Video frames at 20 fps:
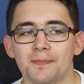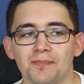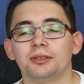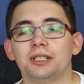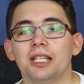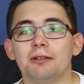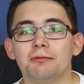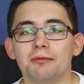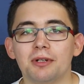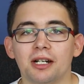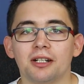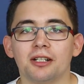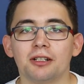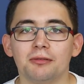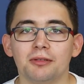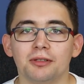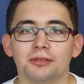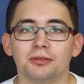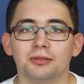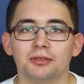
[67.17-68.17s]
Today we are
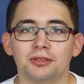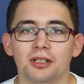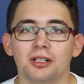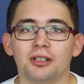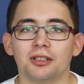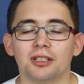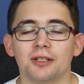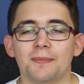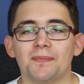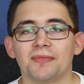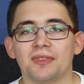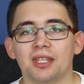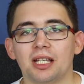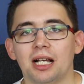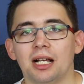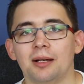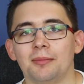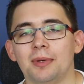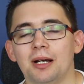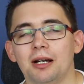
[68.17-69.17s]
going to talk
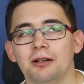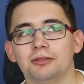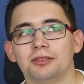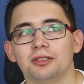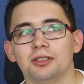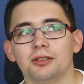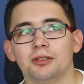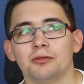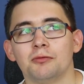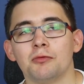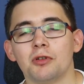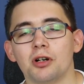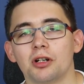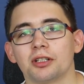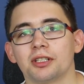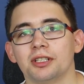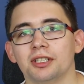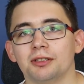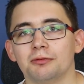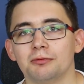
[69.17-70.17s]
about
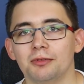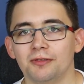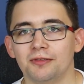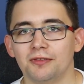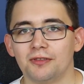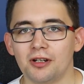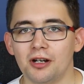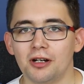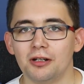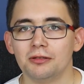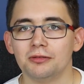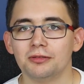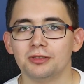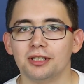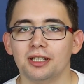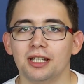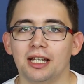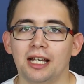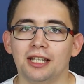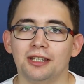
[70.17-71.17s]
working with code
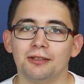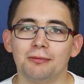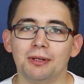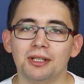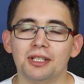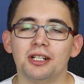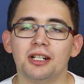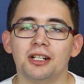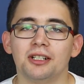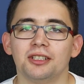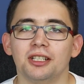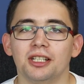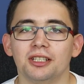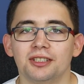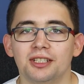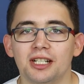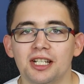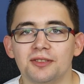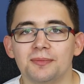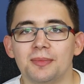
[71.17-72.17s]
and whether or
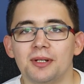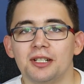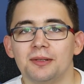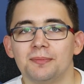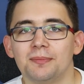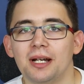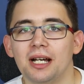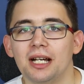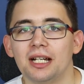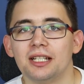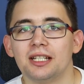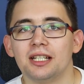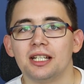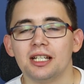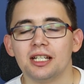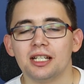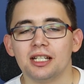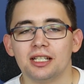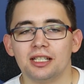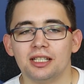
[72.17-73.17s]
not Raspberry Pi
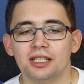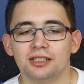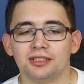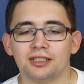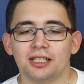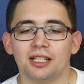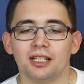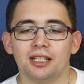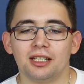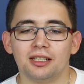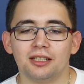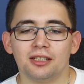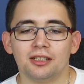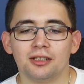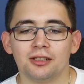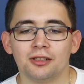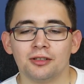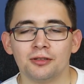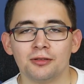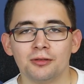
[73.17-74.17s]
is a
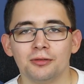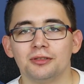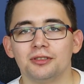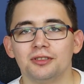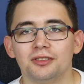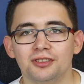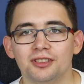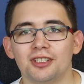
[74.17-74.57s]
good